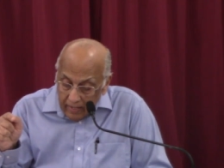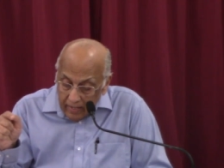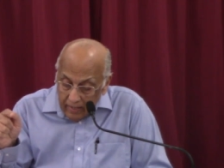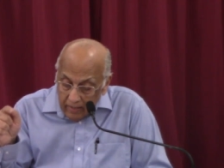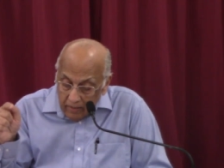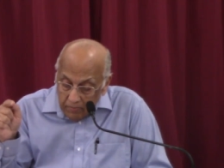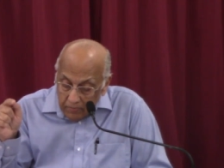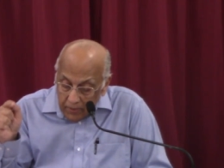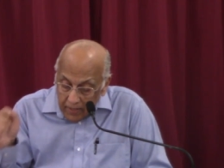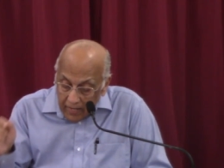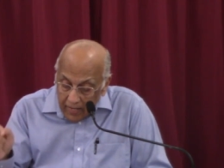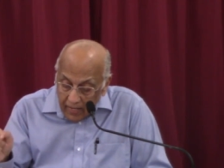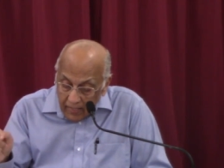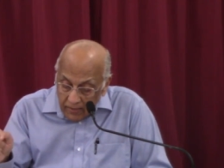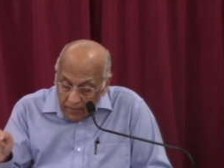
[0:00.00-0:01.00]
in the
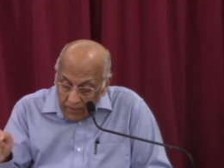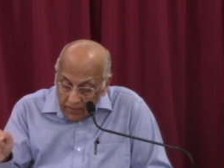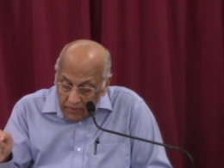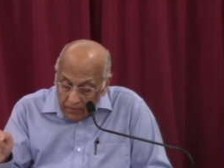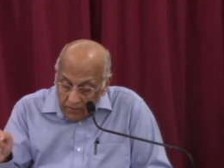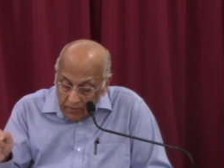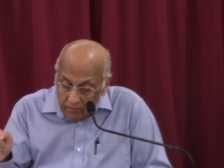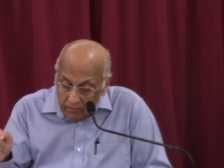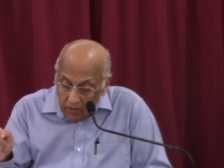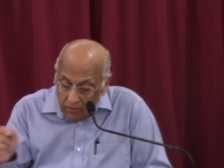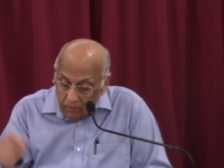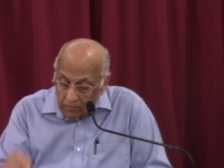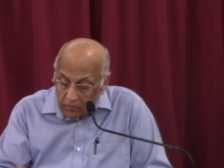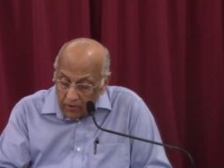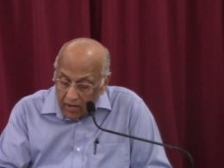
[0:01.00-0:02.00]
place,
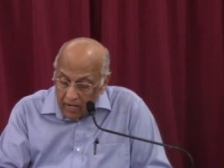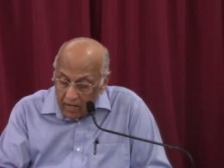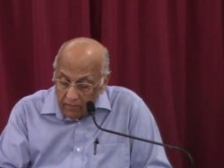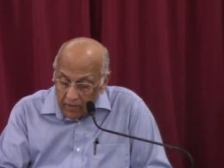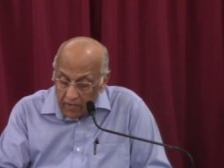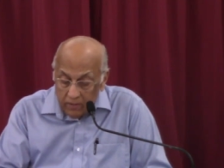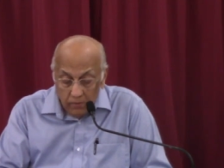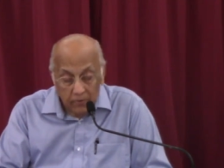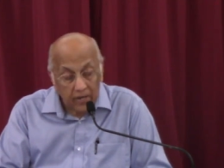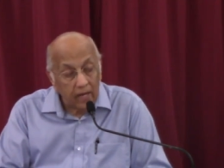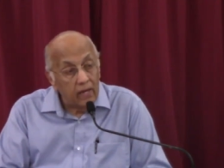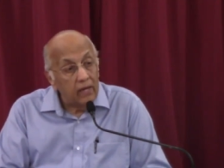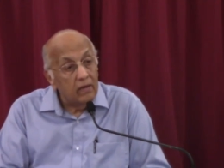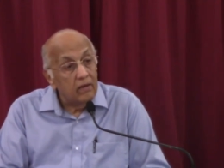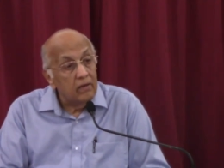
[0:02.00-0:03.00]
Mount Moriah, by the
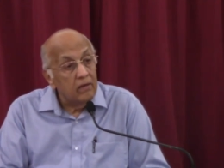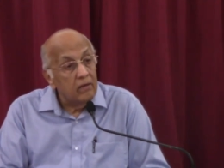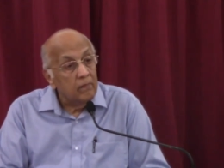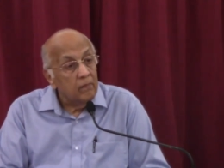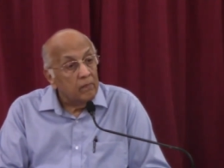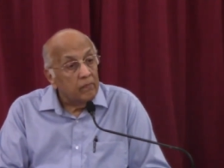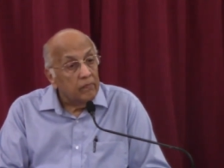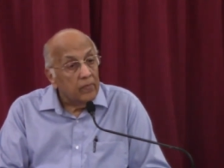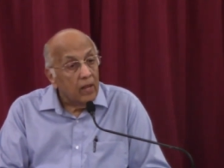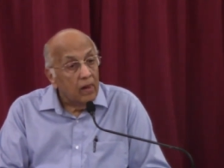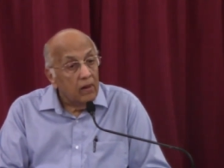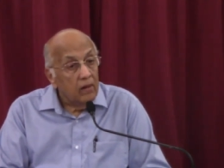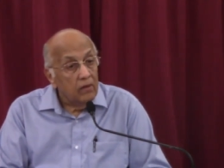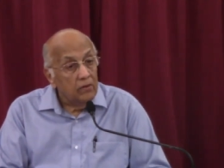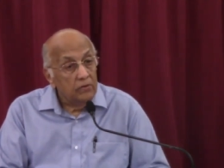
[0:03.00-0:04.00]
way,
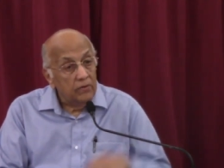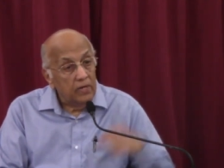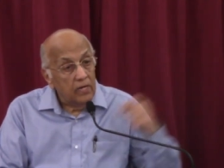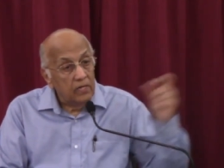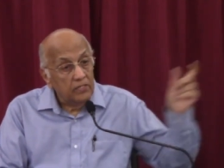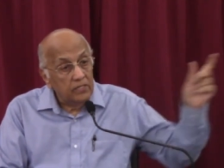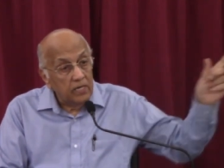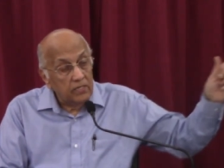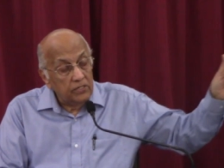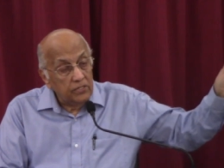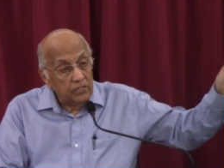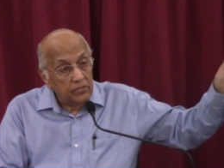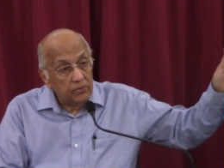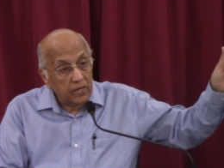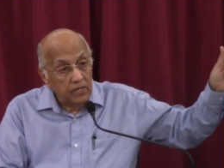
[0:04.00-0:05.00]
you read in
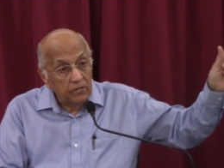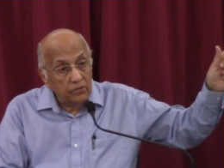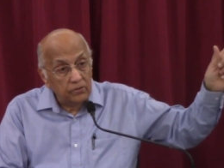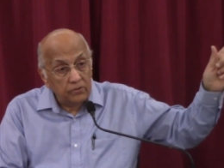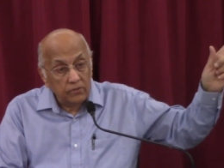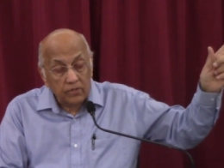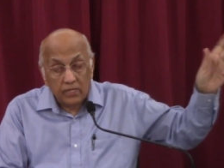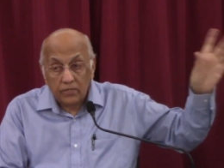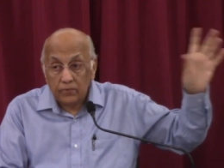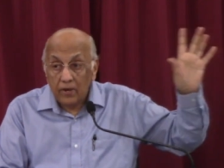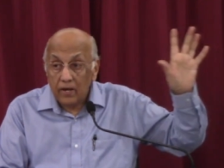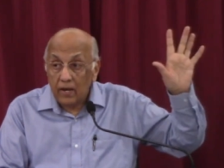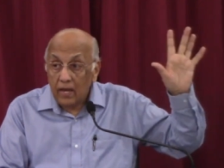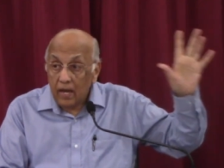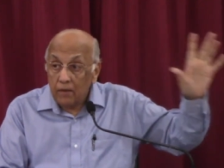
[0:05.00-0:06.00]
Genesis 22 is
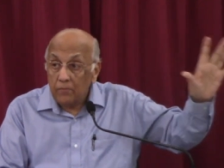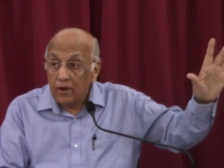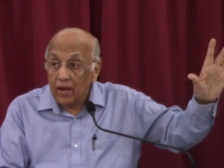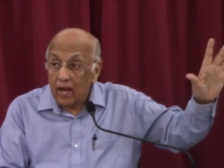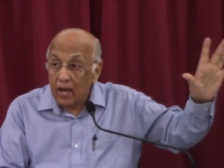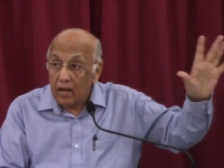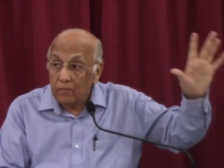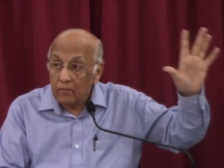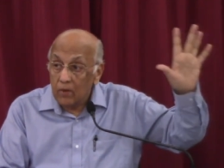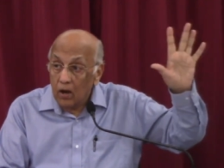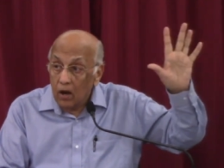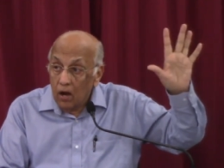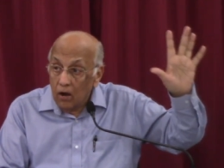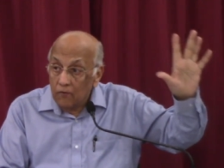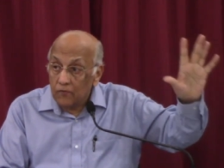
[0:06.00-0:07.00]
where
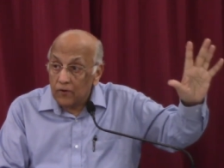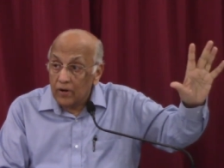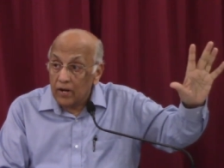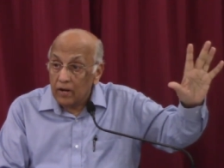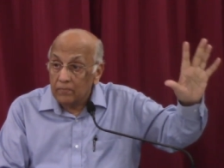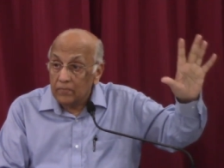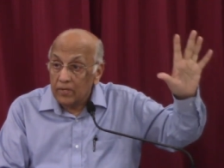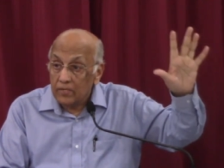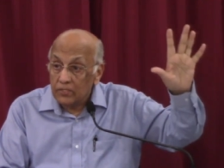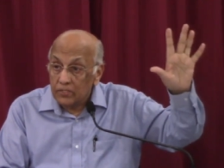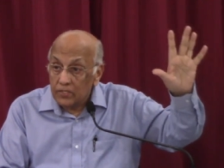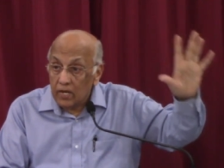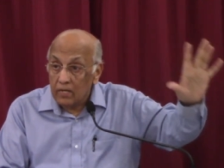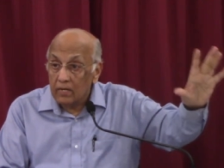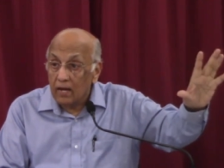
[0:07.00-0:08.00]
Abraham offered up his
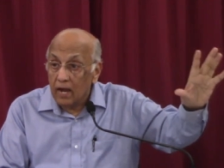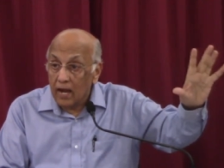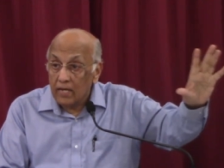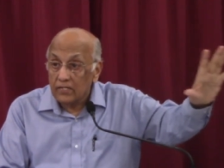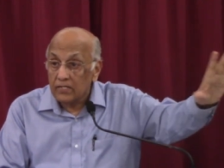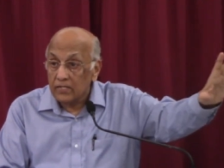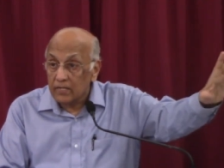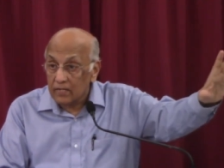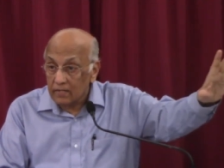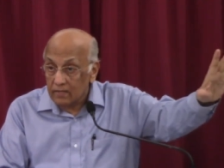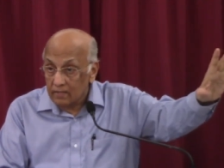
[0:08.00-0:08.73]
son Isaac,